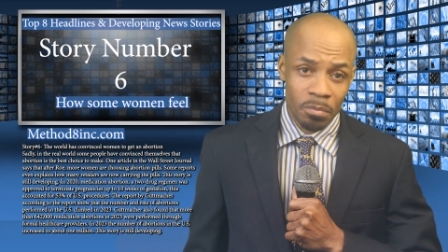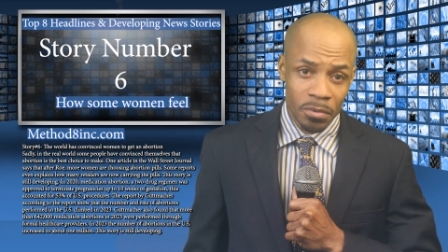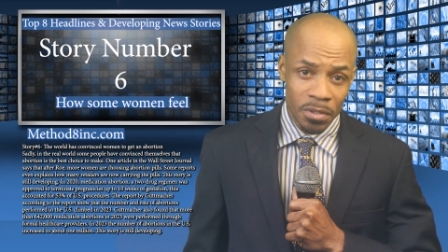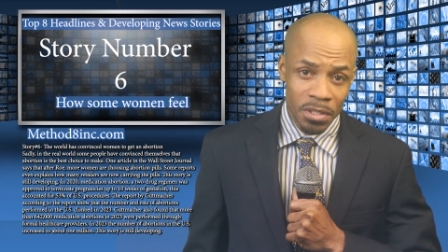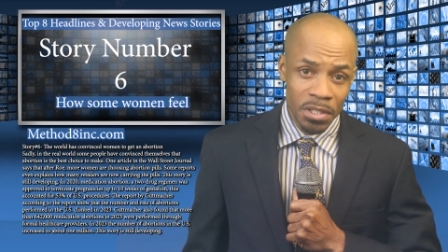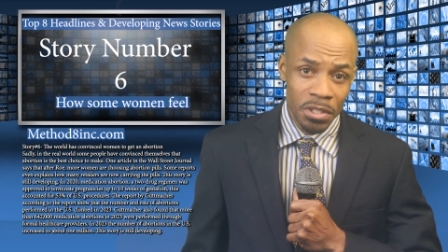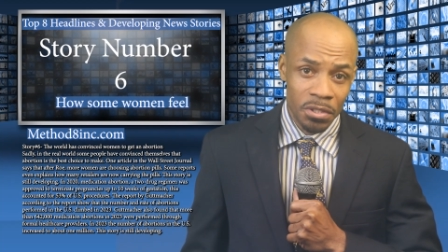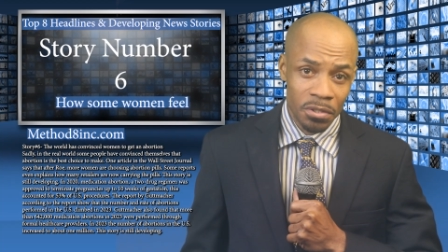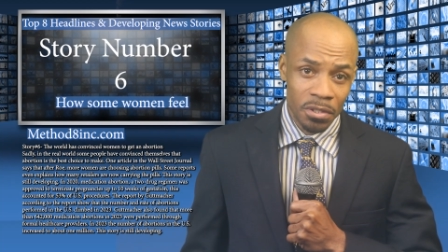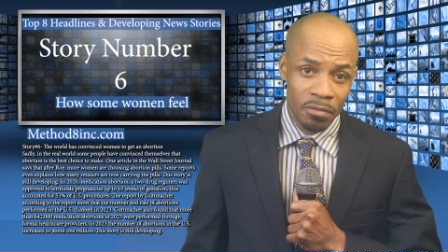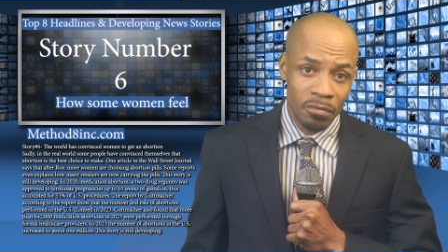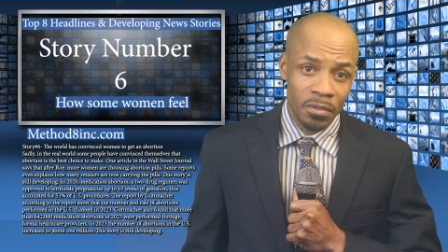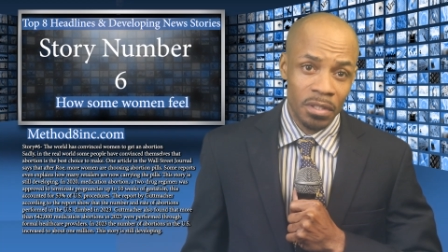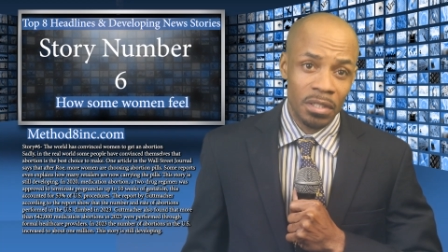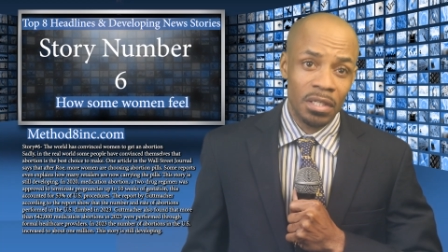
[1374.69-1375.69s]
procedures
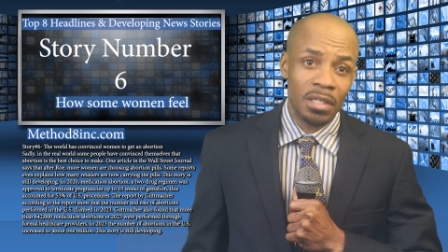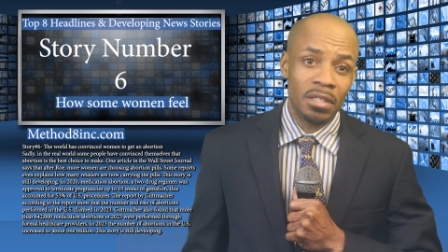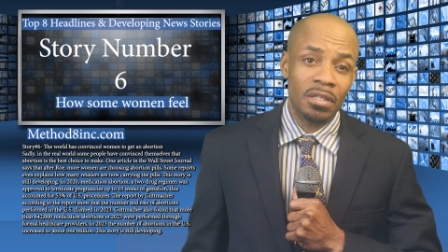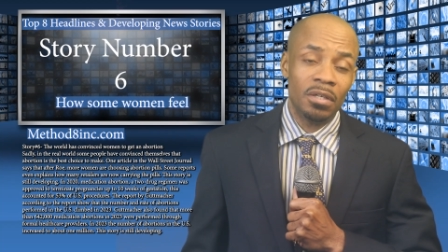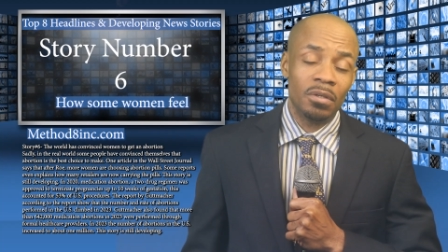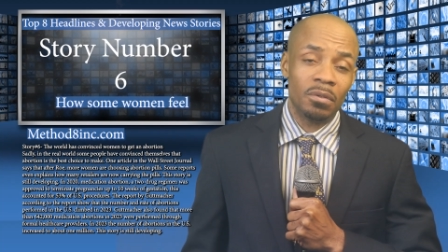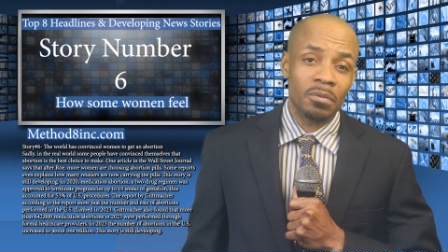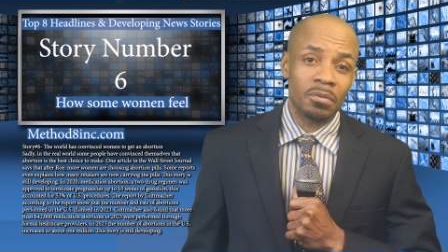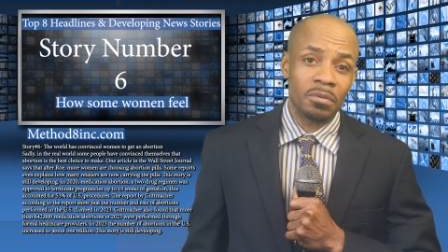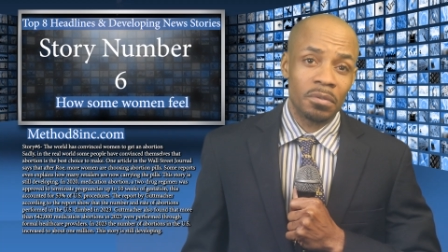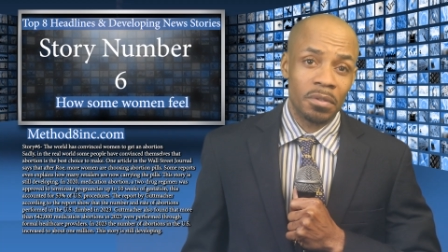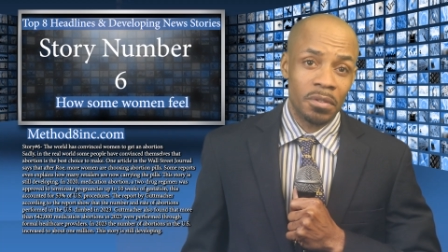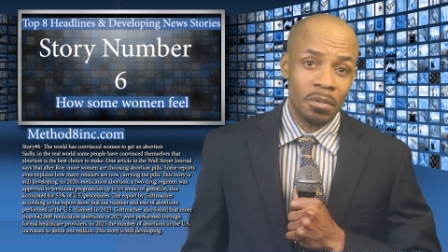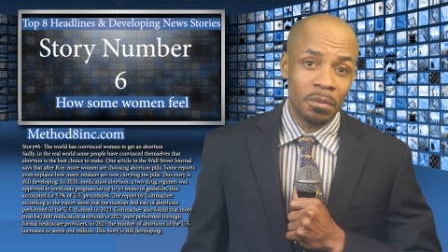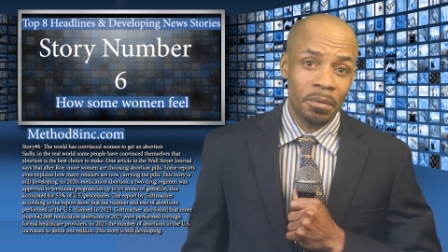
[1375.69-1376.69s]
if you did not know
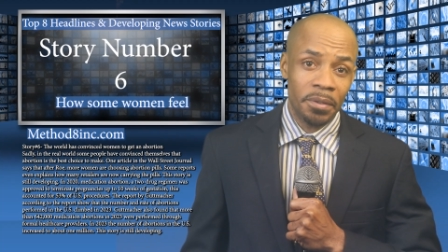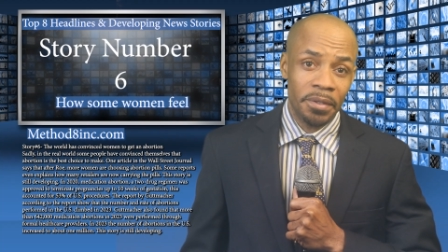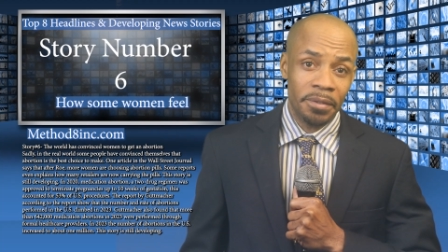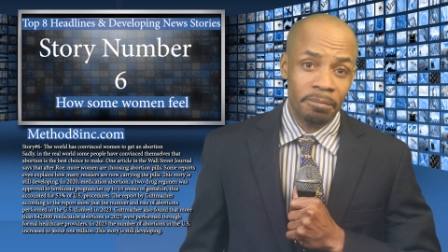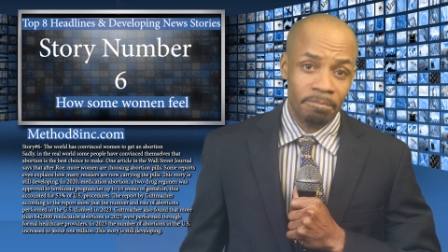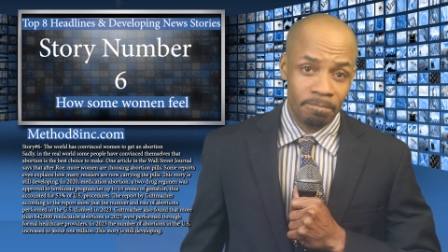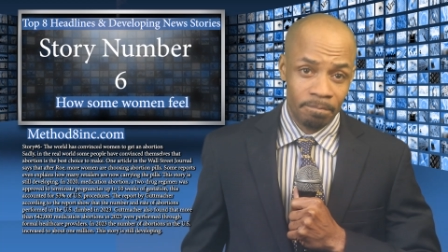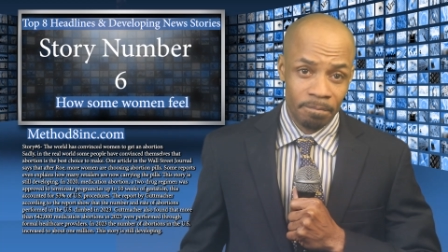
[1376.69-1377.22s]
so